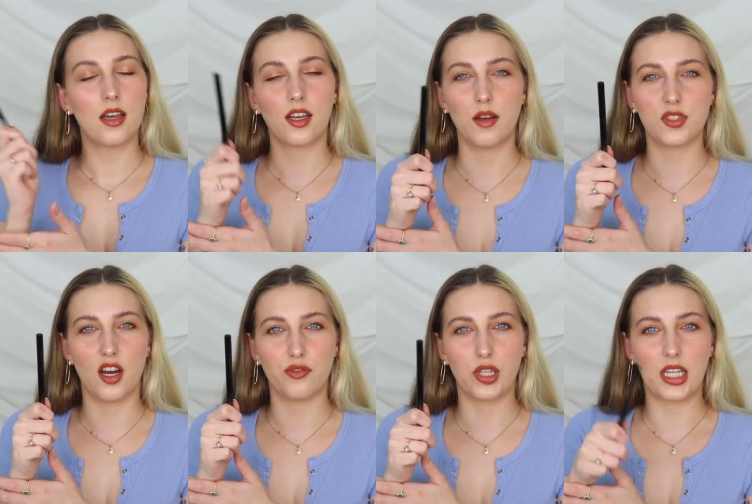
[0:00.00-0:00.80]
Comes
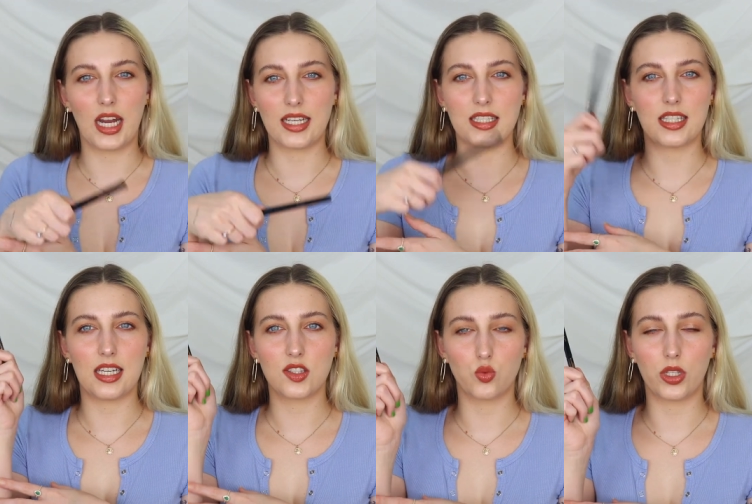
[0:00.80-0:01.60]
off really nicely.
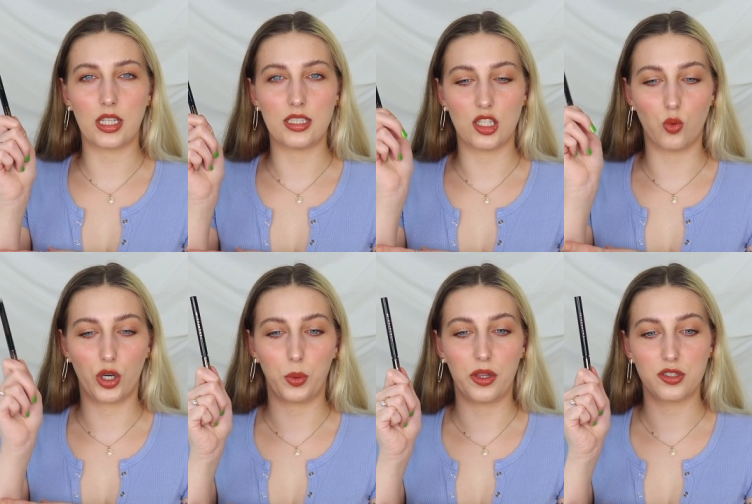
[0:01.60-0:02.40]
It's really easy to
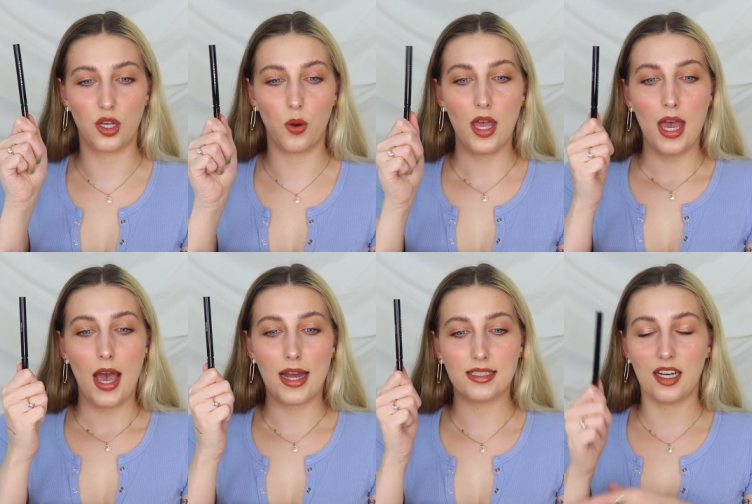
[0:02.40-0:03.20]
work with. So
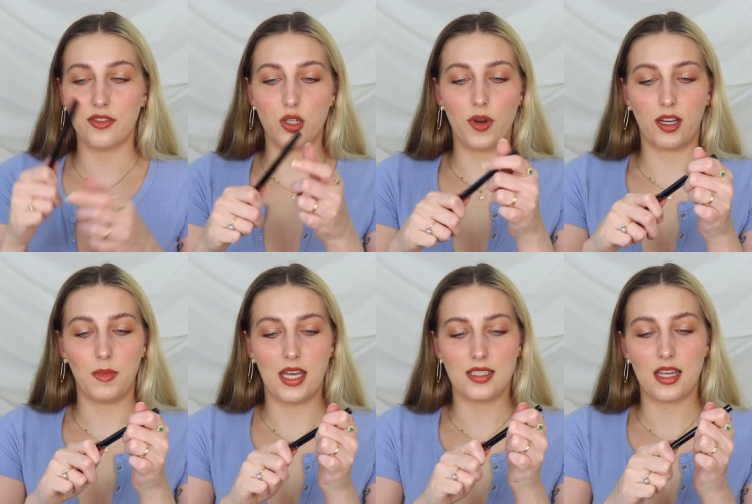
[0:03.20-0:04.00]
I definitely
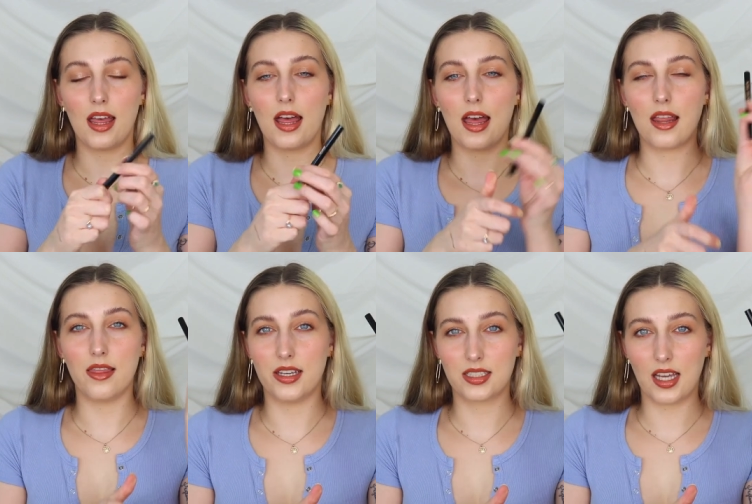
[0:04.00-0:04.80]
recommend
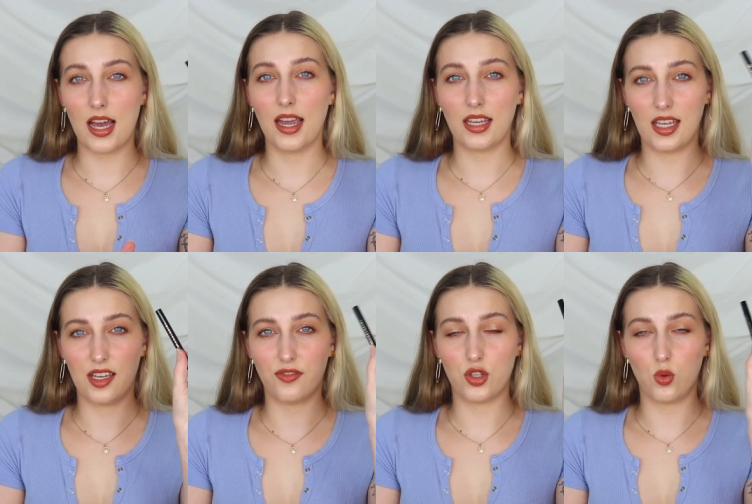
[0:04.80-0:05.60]
this guy
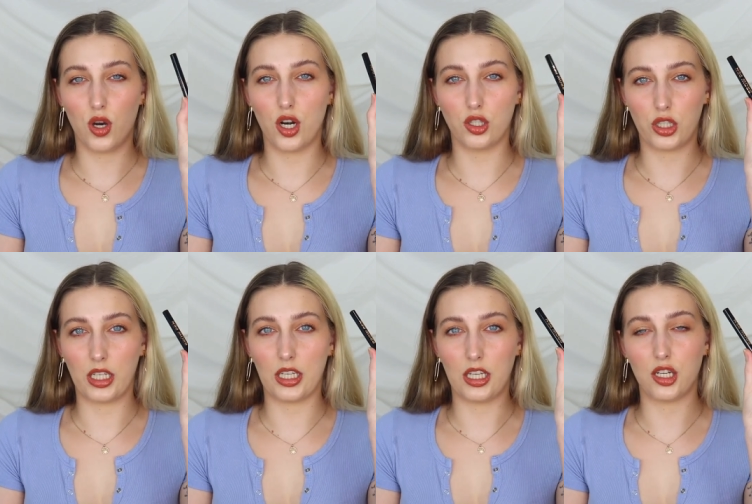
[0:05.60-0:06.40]
if you are
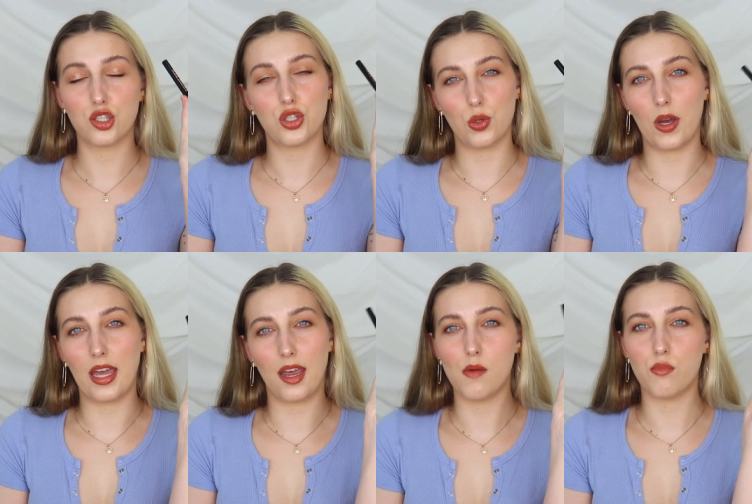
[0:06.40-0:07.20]
looking into
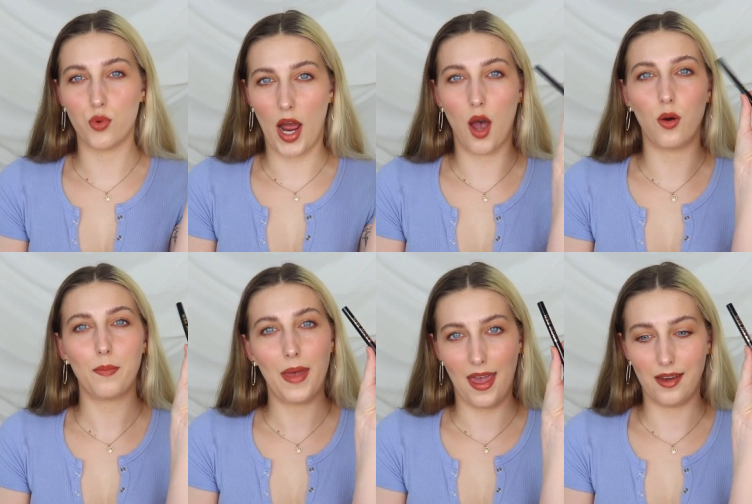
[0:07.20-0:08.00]
a brow
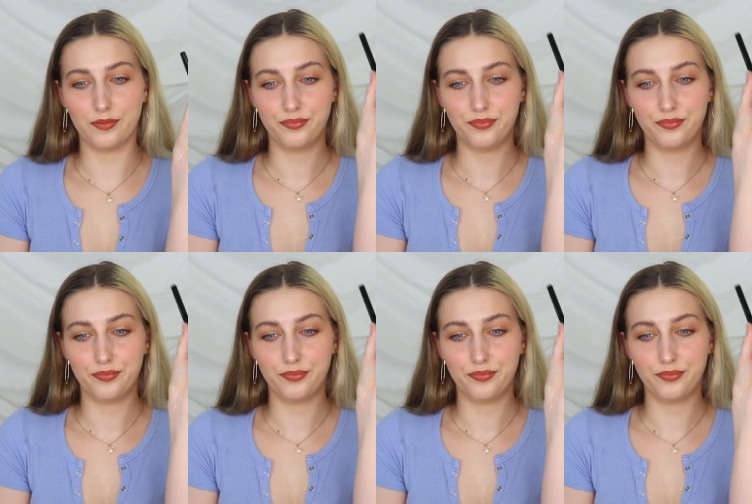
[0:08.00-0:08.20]
pen.